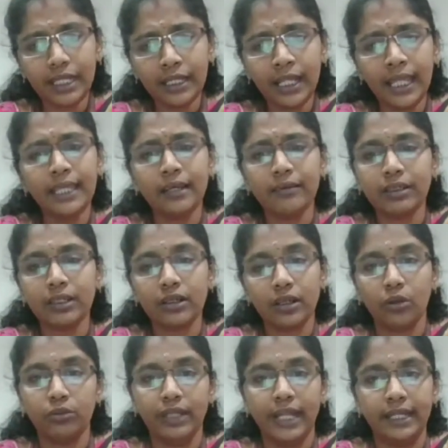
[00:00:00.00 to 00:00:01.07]
like our
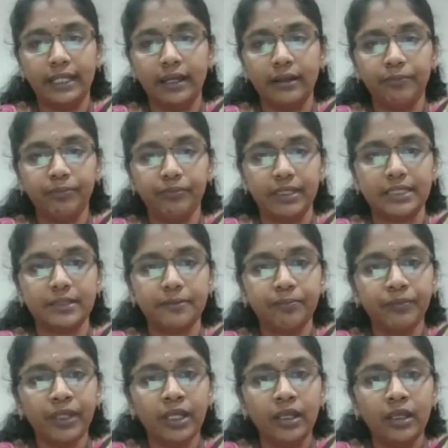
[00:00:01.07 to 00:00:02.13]
cloud database.
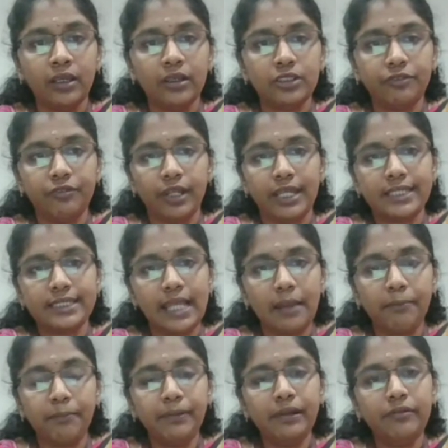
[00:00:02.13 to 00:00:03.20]
So for
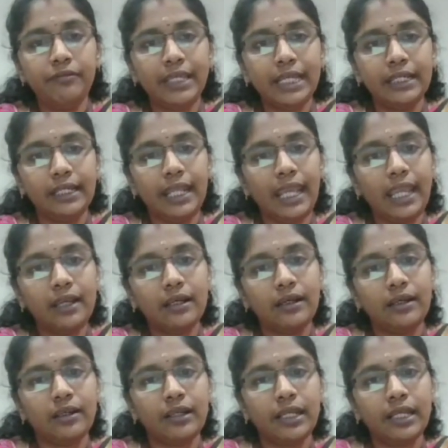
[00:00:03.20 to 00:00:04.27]
example, we can take
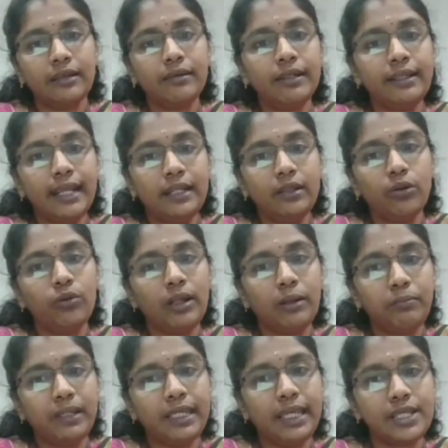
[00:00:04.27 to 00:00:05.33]
a retail loan
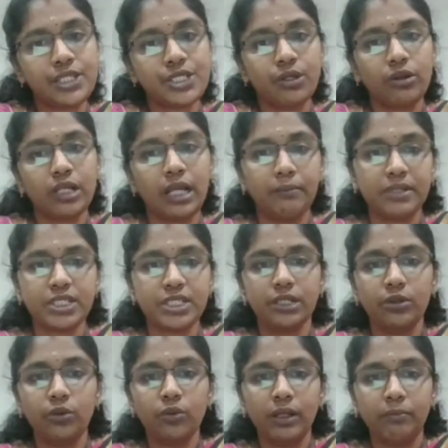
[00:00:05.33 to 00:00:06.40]
application or
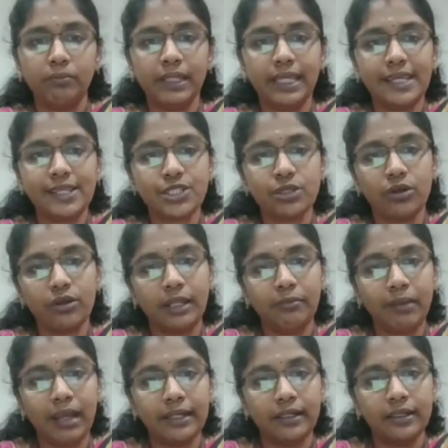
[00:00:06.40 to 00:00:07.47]
commercial loan application or
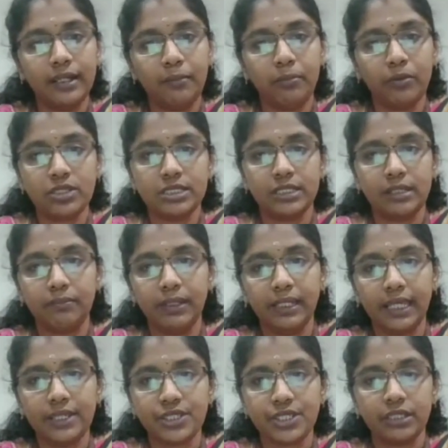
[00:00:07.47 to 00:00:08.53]
demand deposit
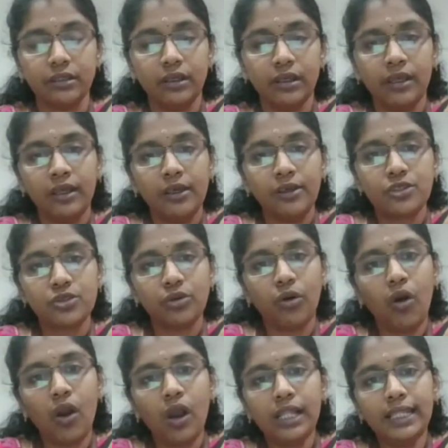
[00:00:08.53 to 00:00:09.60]
application. So
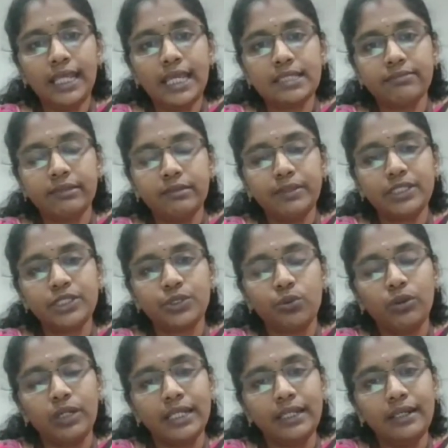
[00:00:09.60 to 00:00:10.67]
all these will be
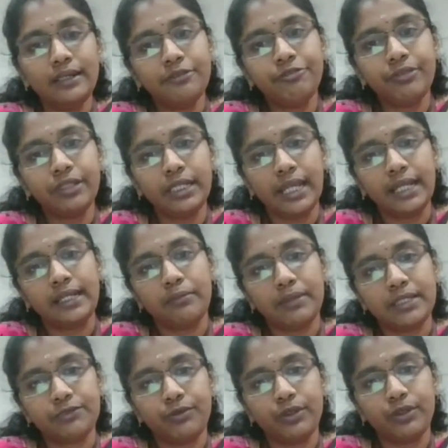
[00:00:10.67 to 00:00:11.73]
stored in a different
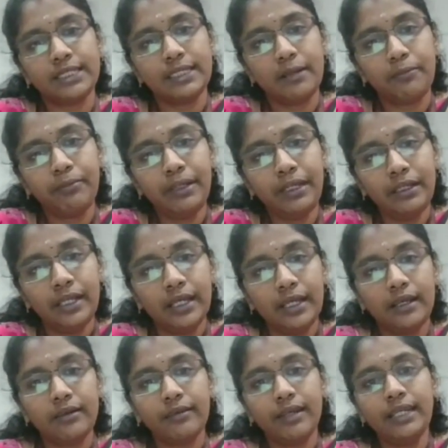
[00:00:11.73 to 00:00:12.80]
database. For example,
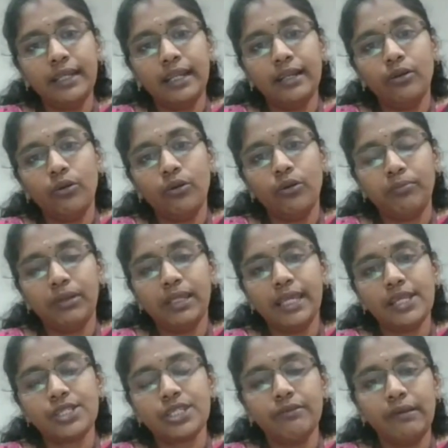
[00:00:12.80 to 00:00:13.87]
a retail loan
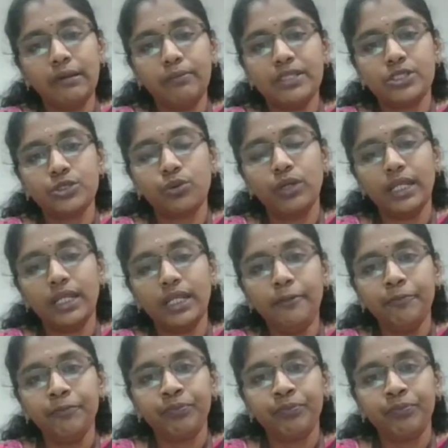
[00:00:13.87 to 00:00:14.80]
application will be stored in